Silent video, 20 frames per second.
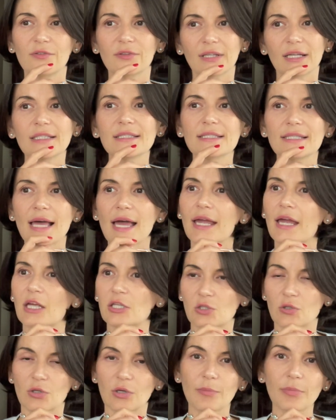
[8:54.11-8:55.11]
let's say, I
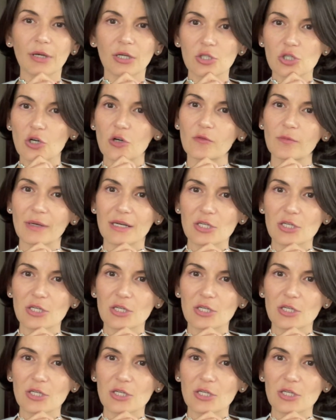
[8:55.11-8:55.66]
took a picture of my